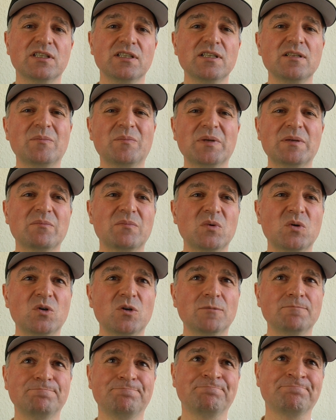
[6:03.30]
and a little bit
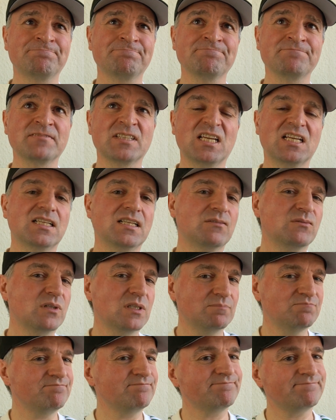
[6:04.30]
more
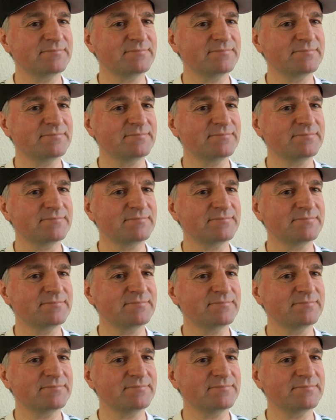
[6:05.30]
a